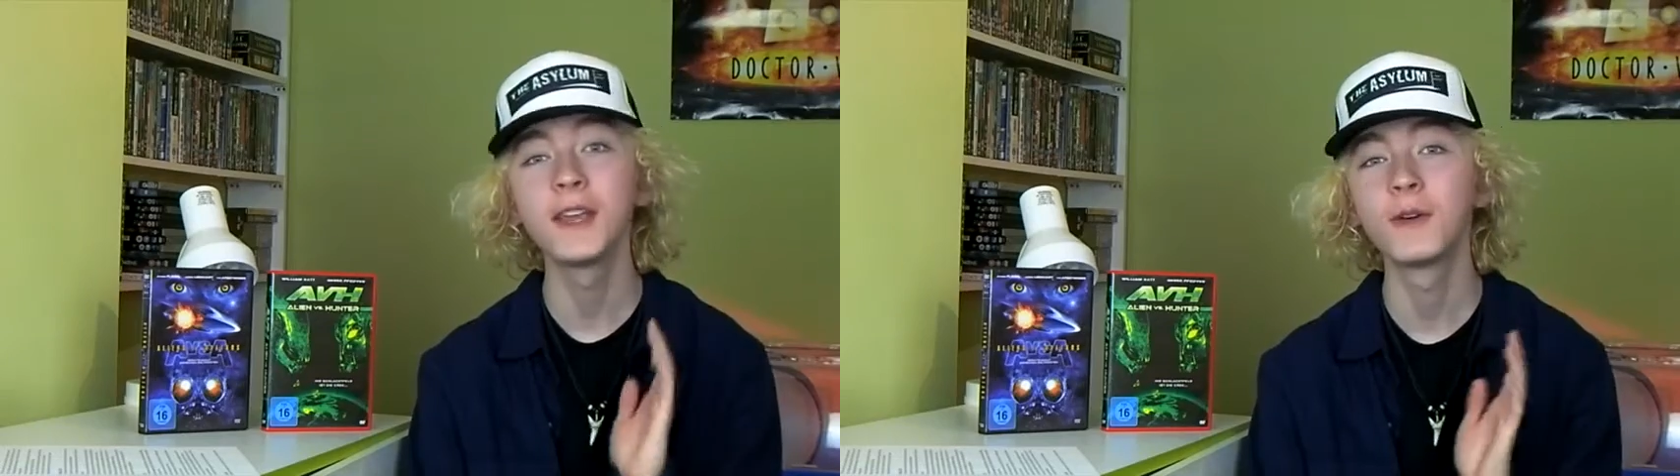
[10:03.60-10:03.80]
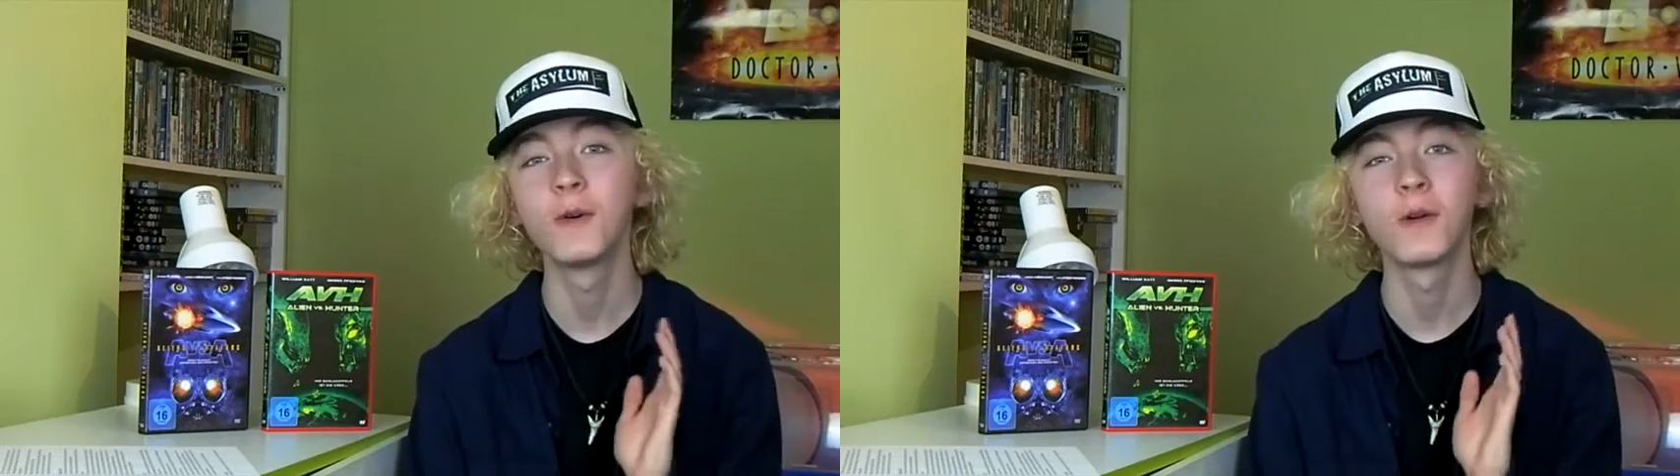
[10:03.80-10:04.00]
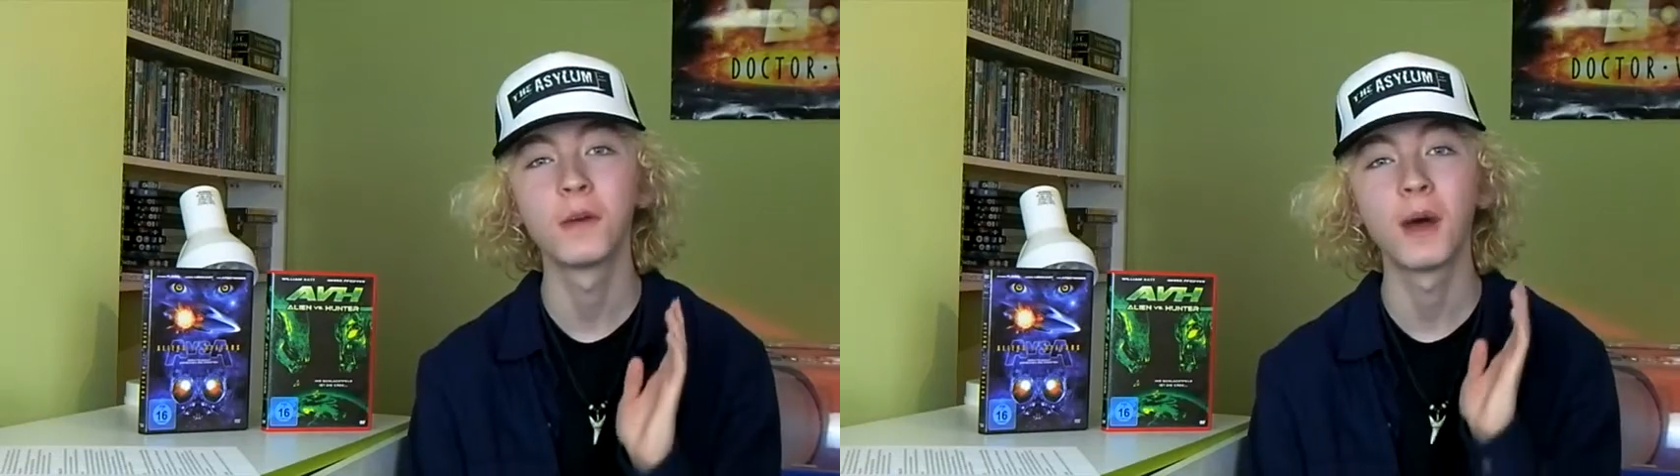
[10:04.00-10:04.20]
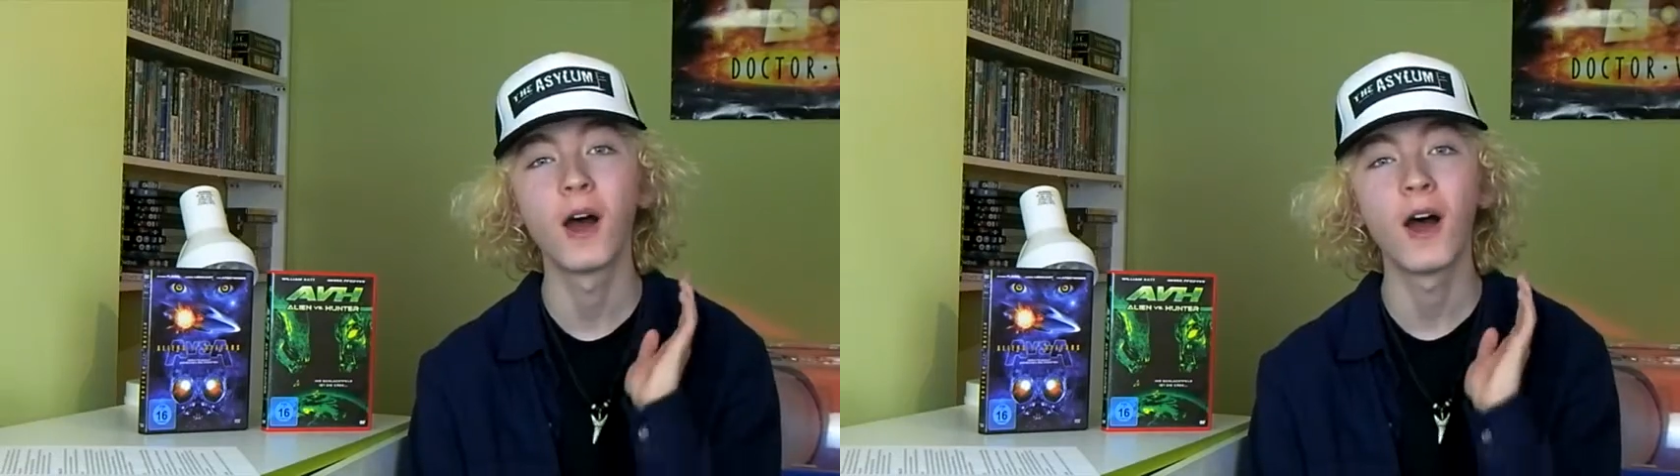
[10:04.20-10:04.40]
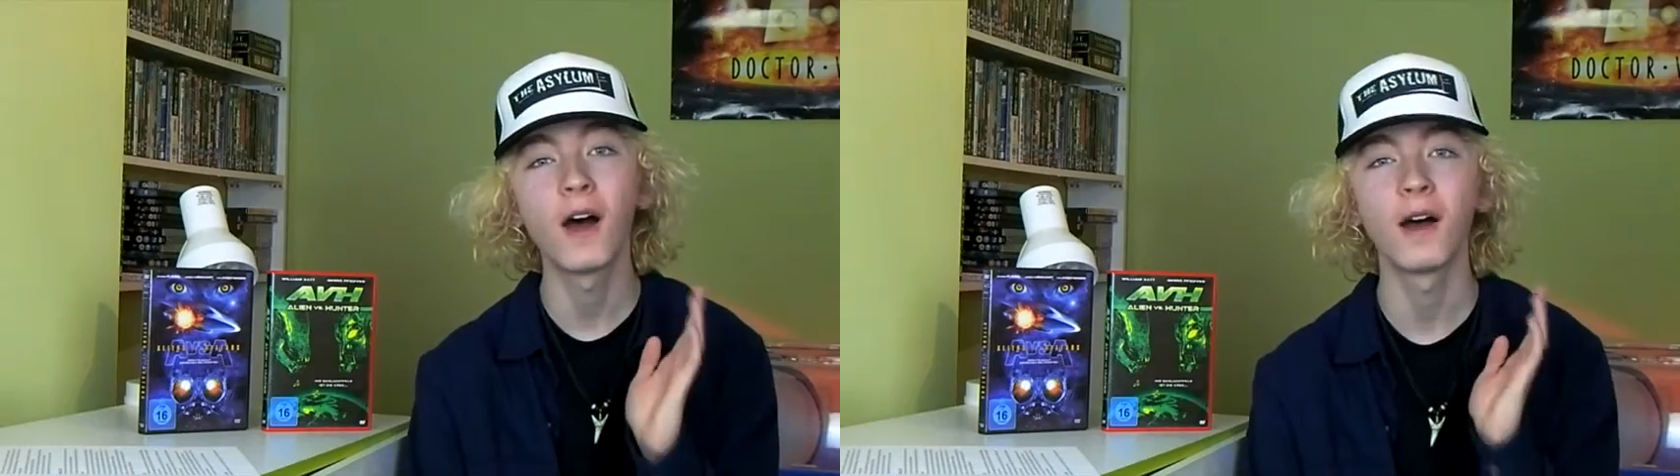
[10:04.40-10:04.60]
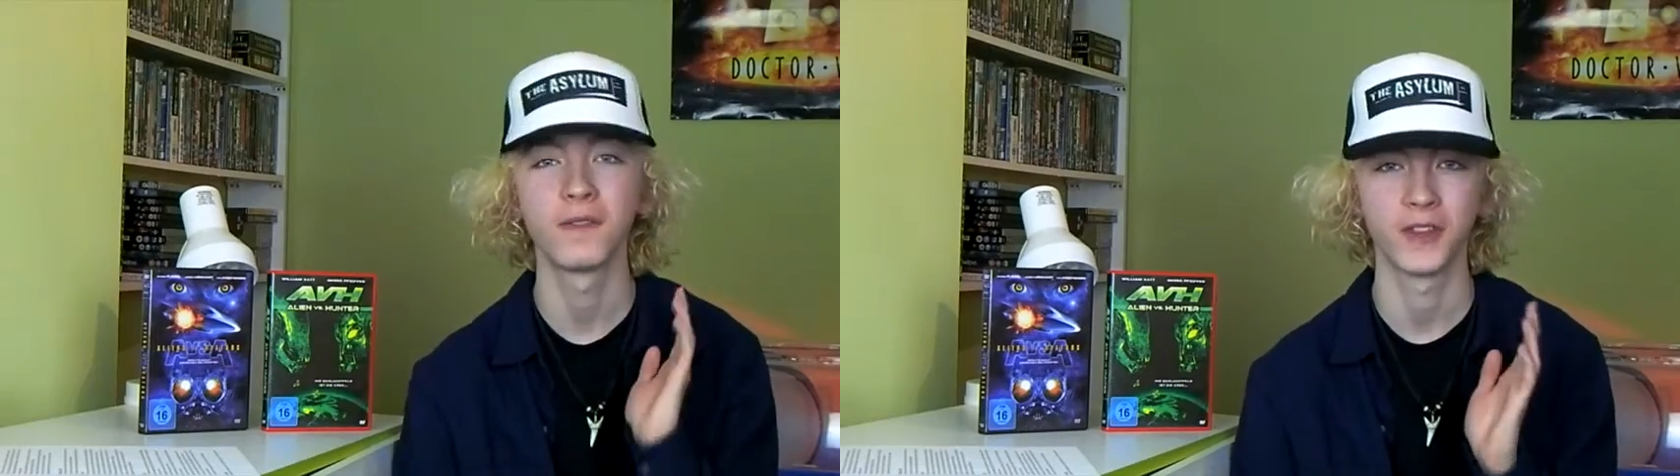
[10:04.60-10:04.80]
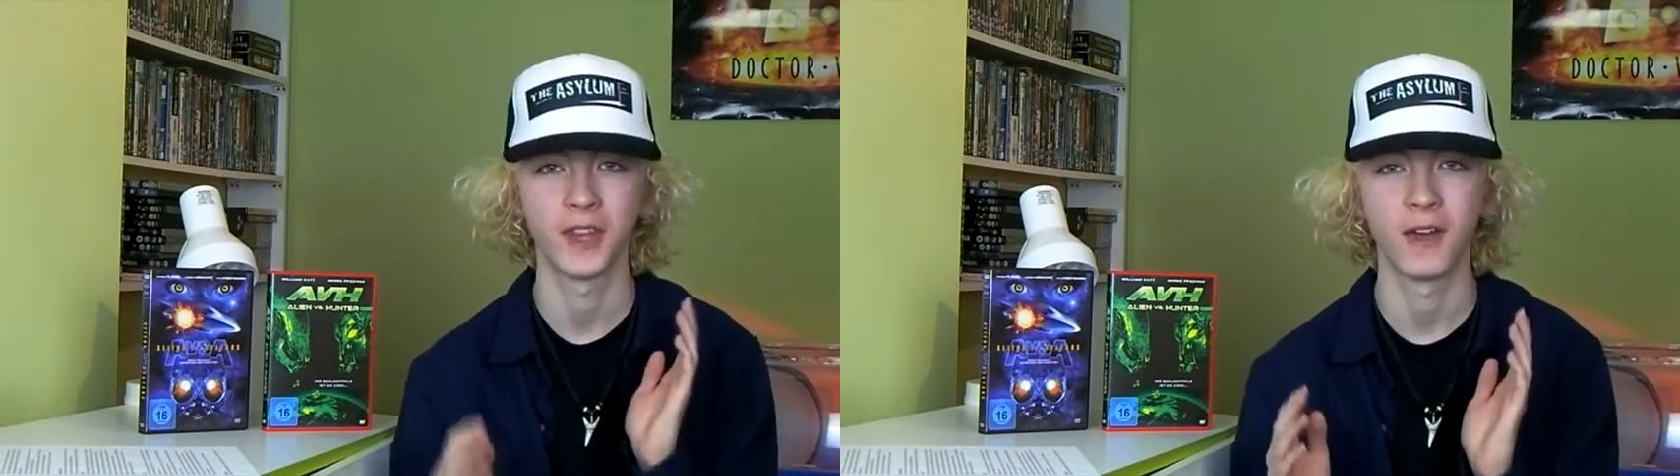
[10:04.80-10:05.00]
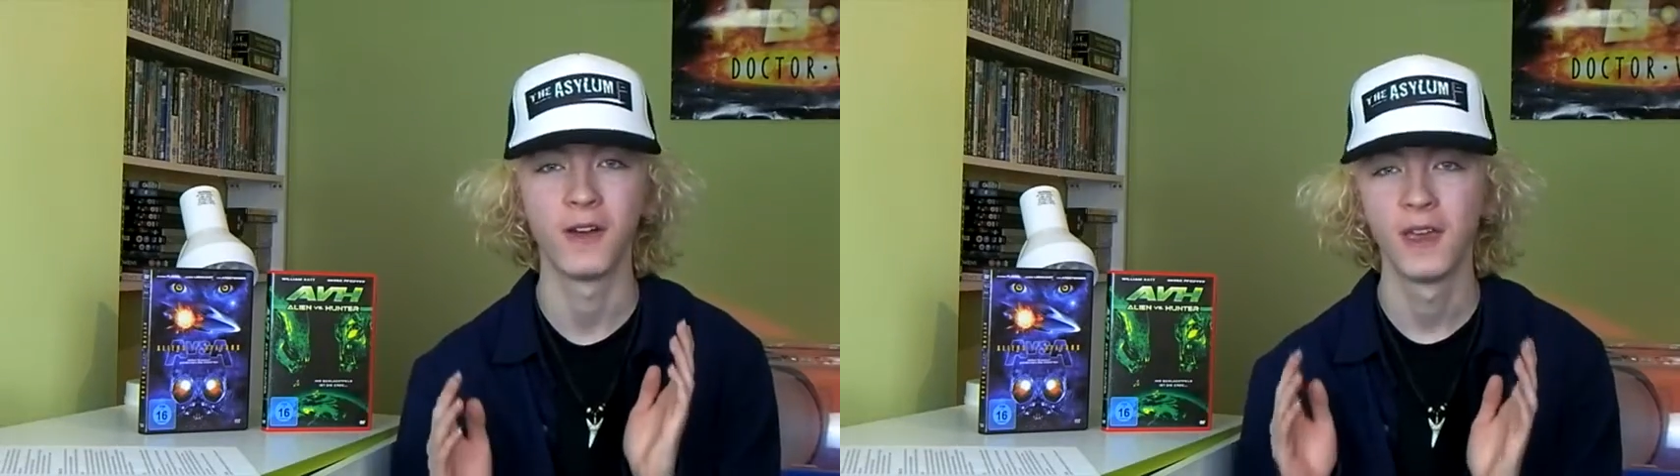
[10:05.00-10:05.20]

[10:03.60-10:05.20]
cool about Ava though